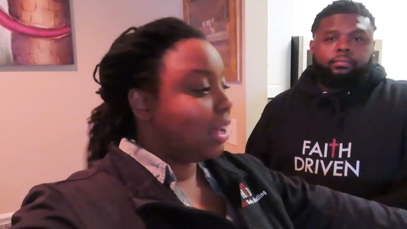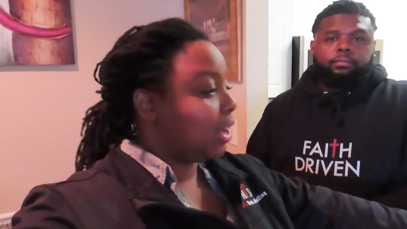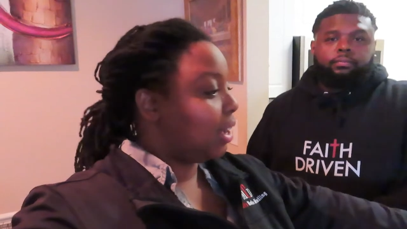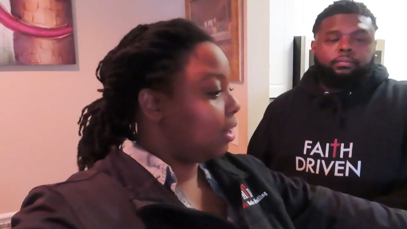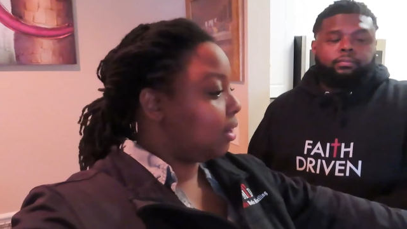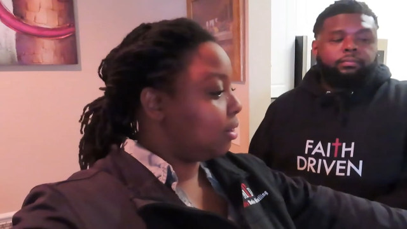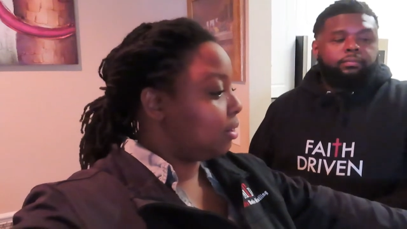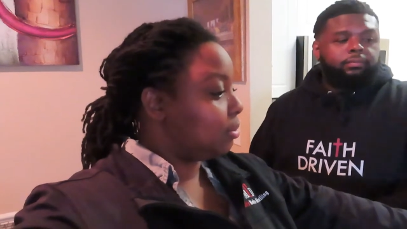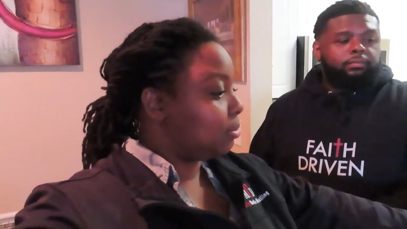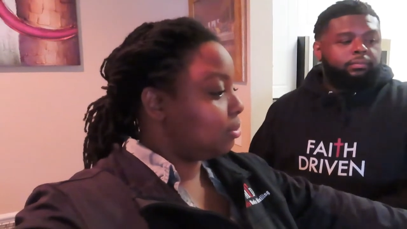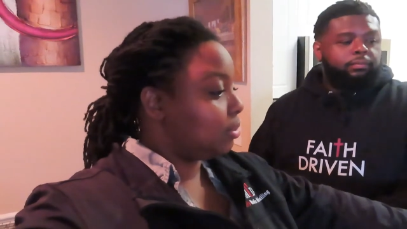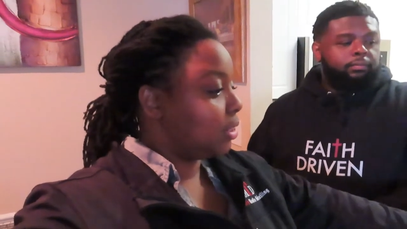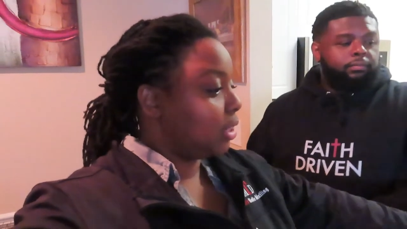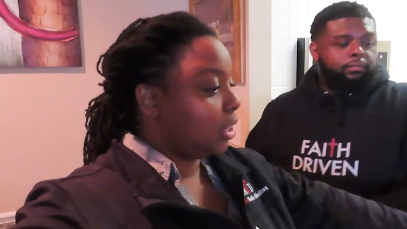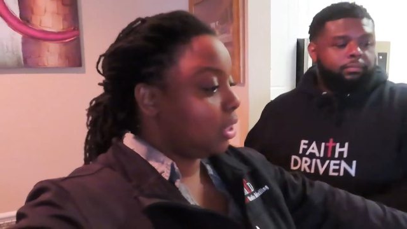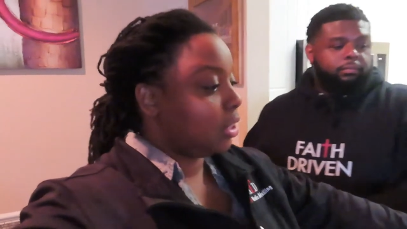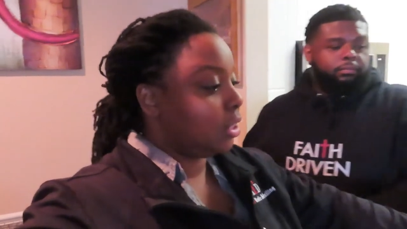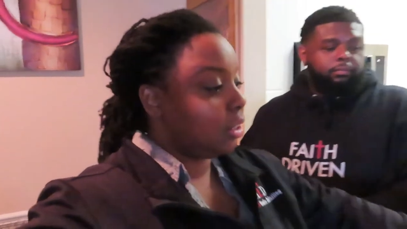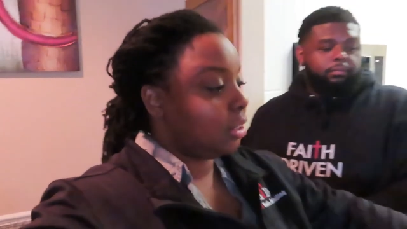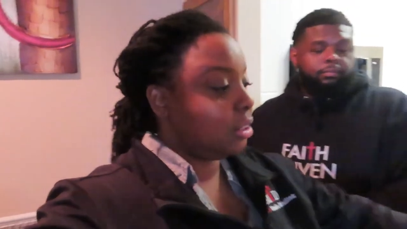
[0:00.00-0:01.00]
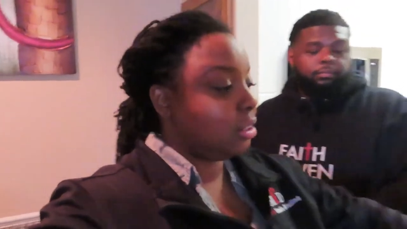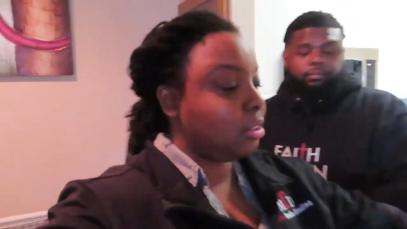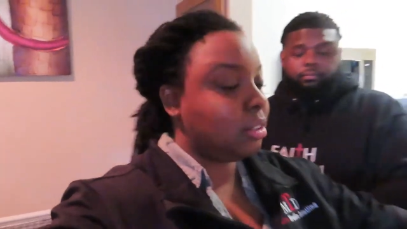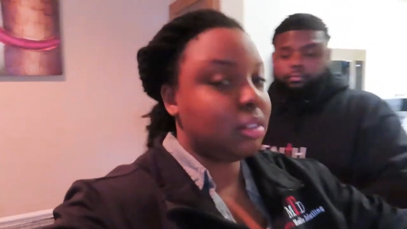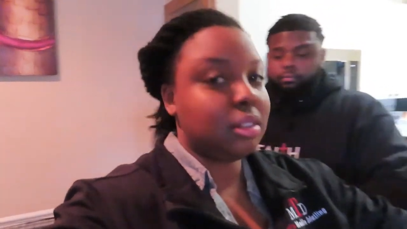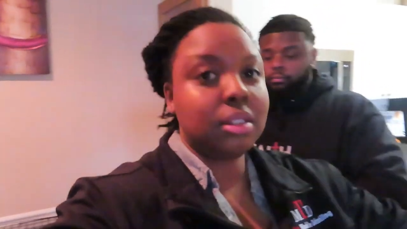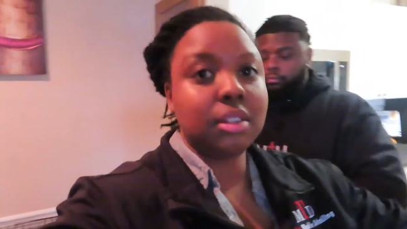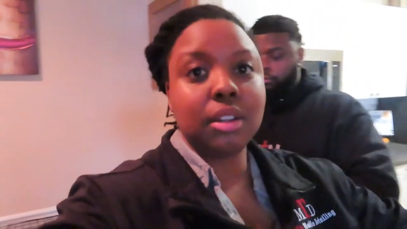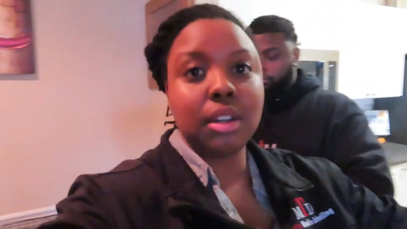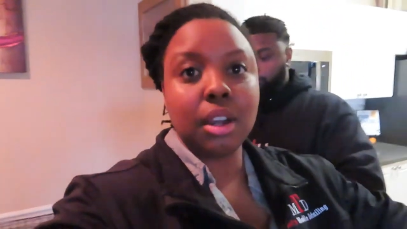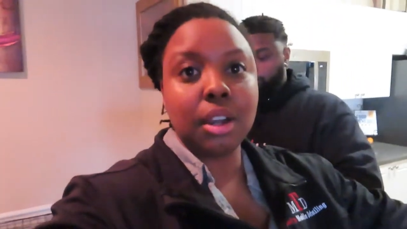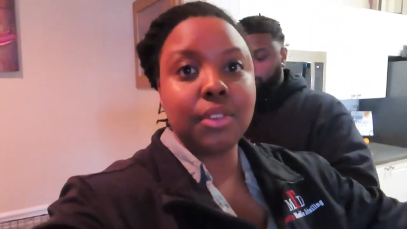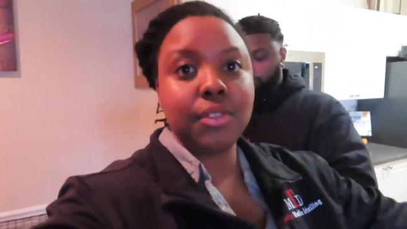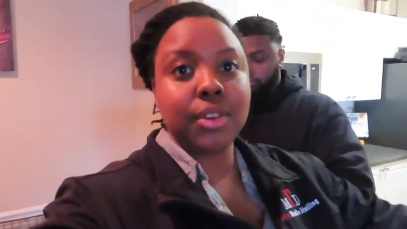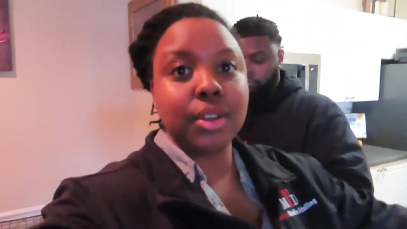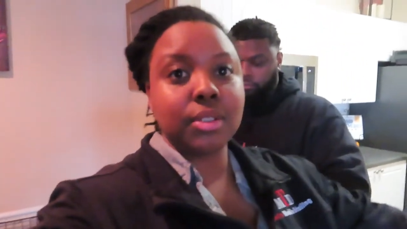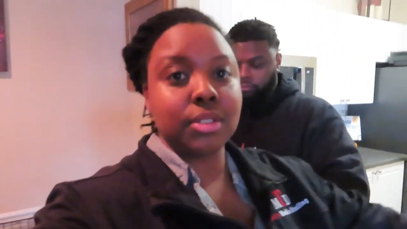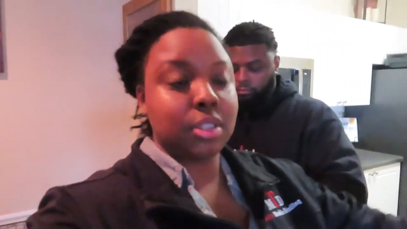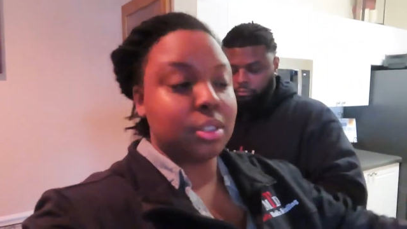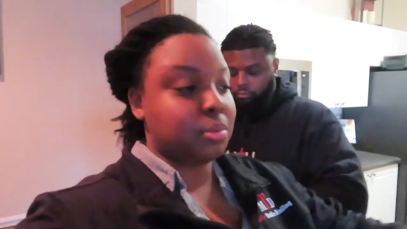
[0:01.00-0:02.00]
Speaker 1: Um, dang. Our
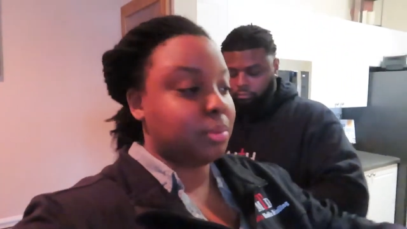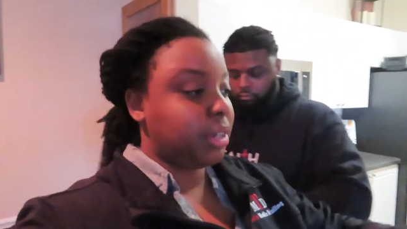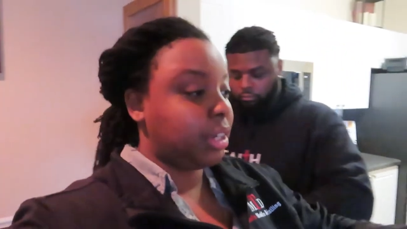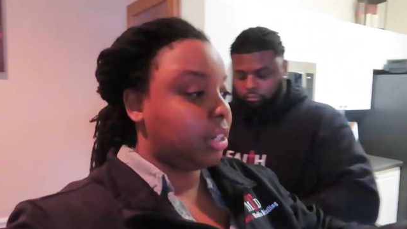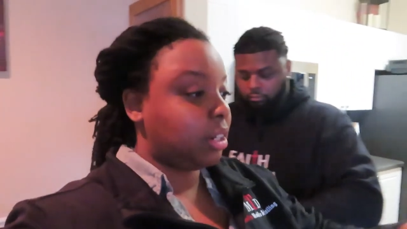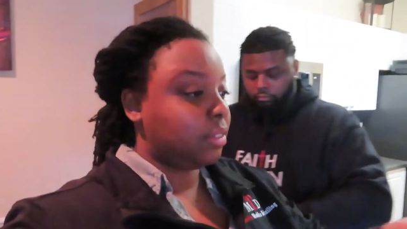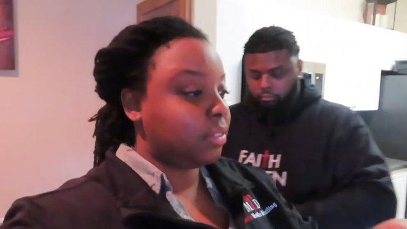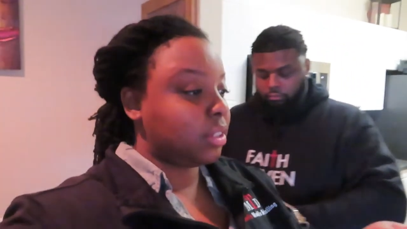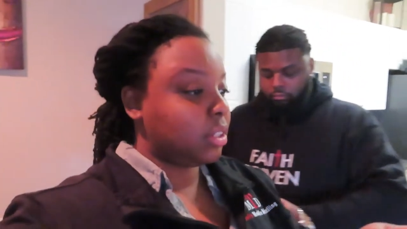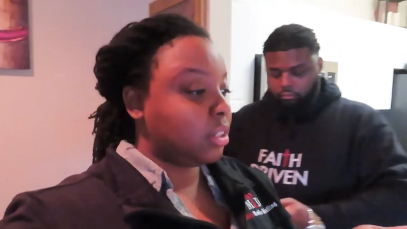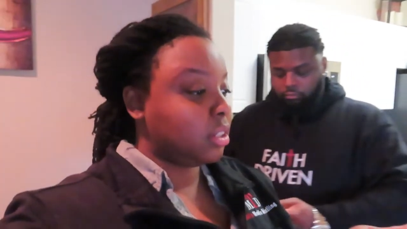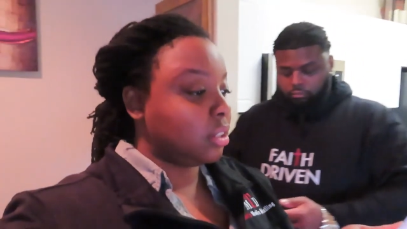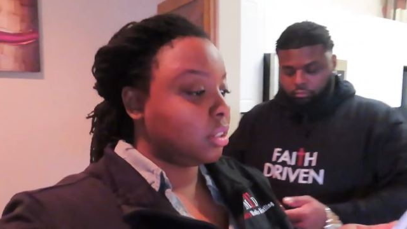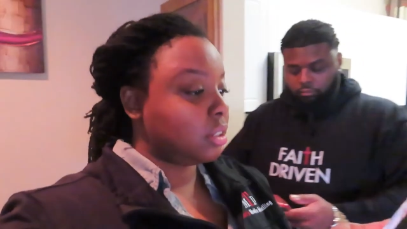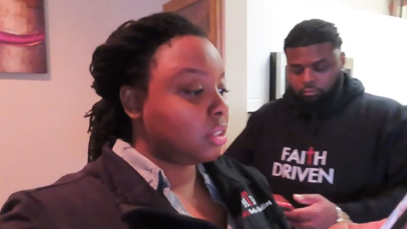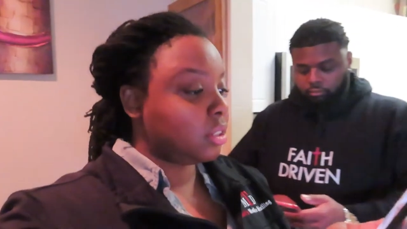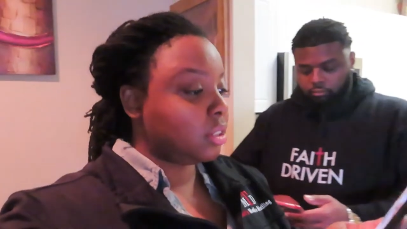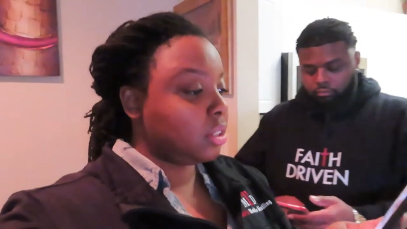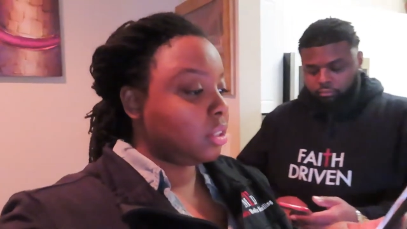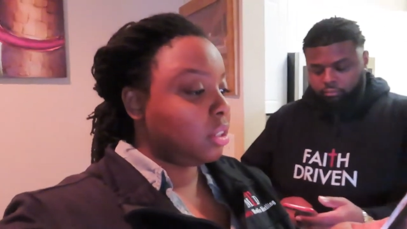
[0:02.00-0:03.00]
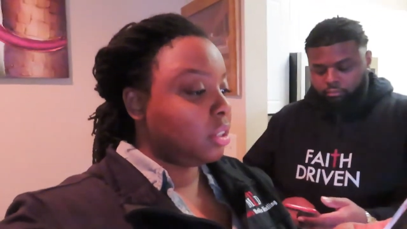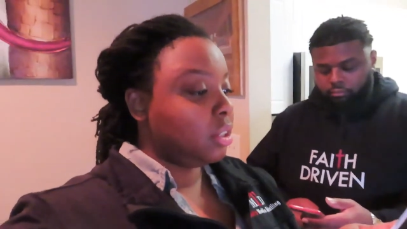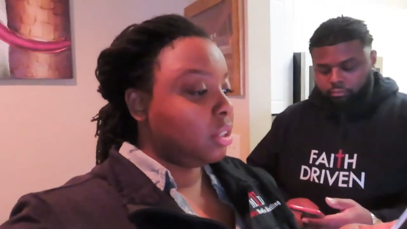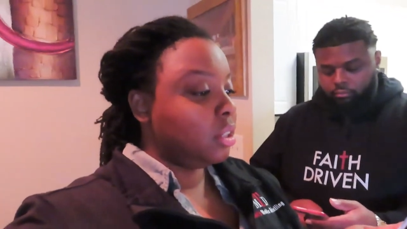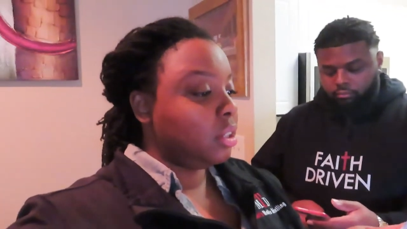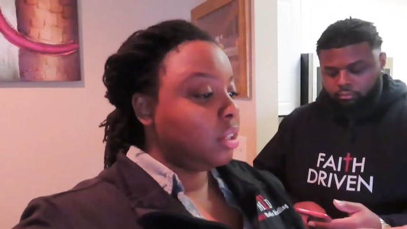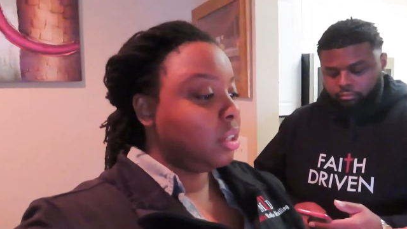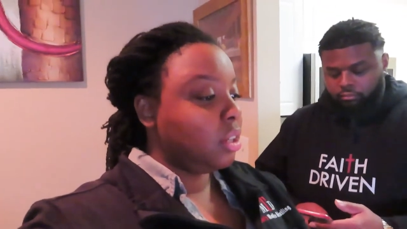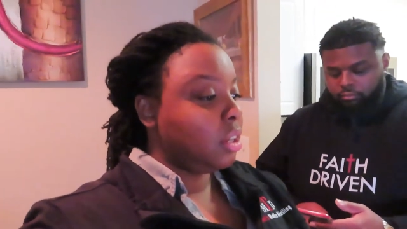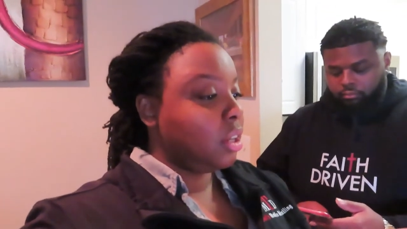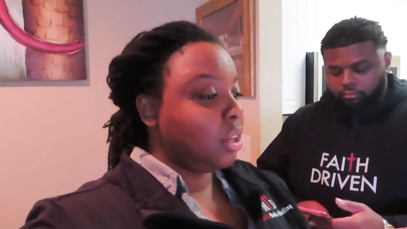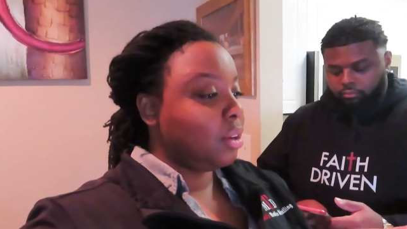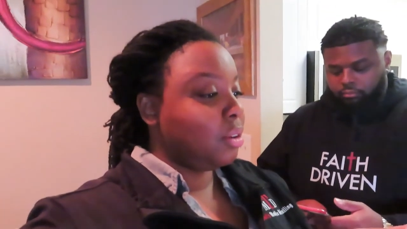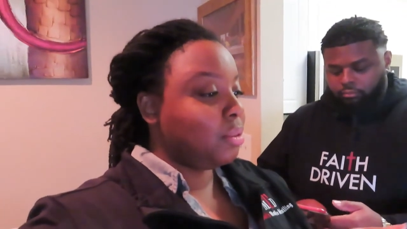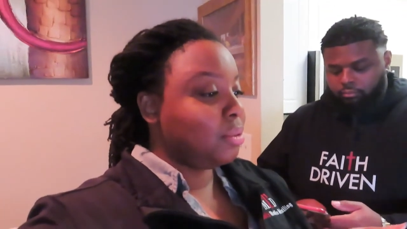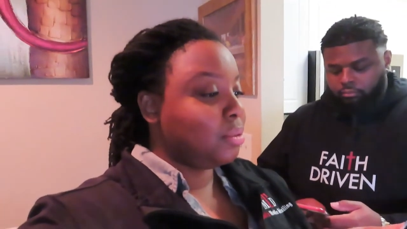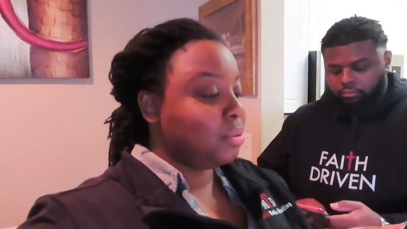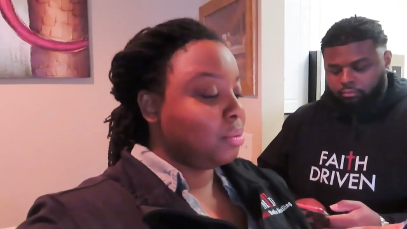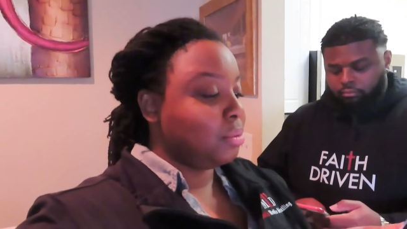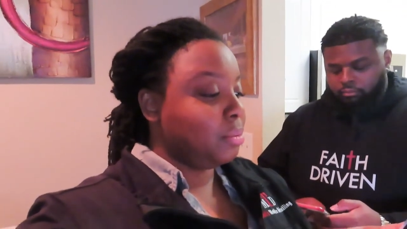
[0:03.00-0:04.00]
phones is ringing off the hooks.
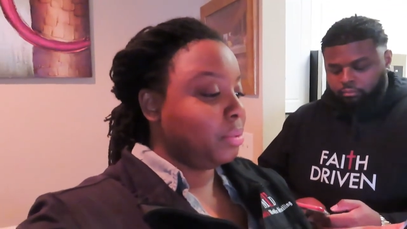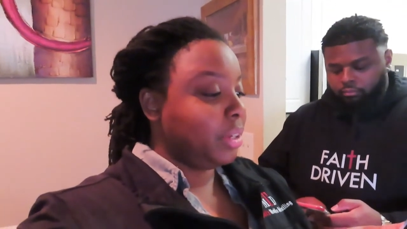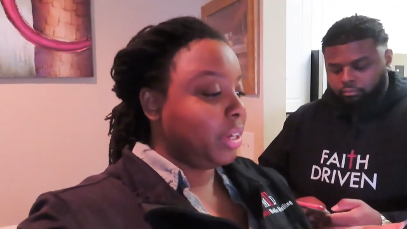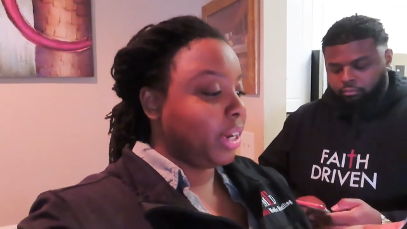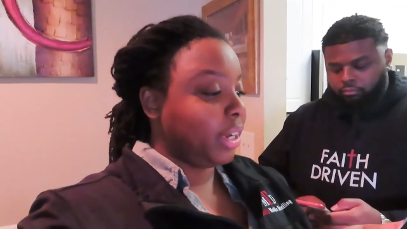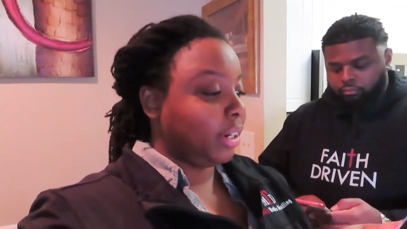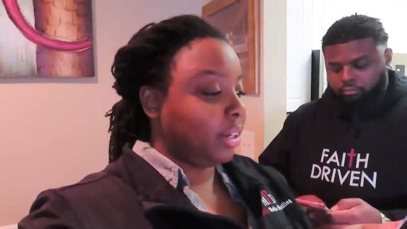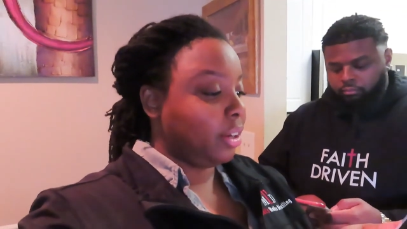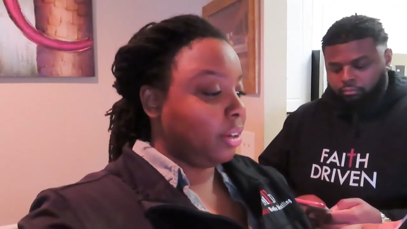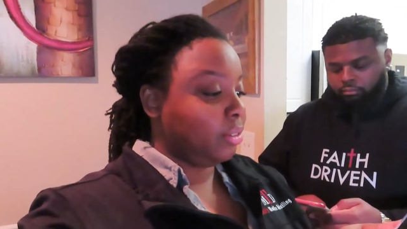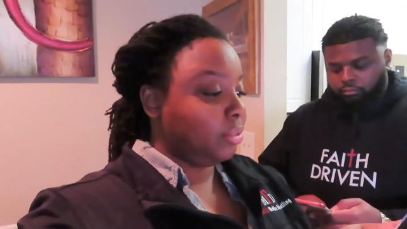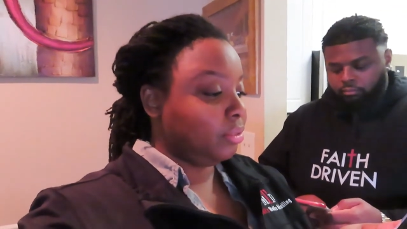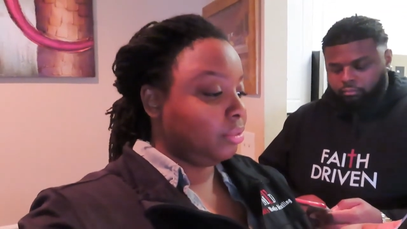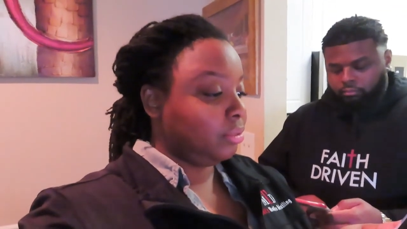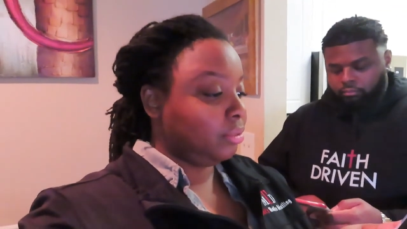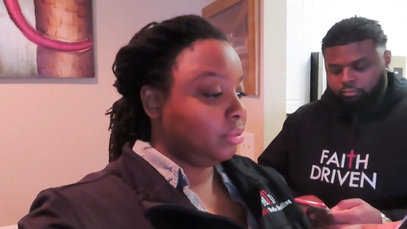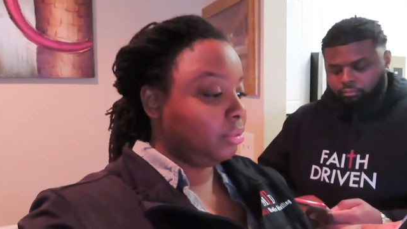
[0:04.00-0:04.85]
Oh, we gotta go.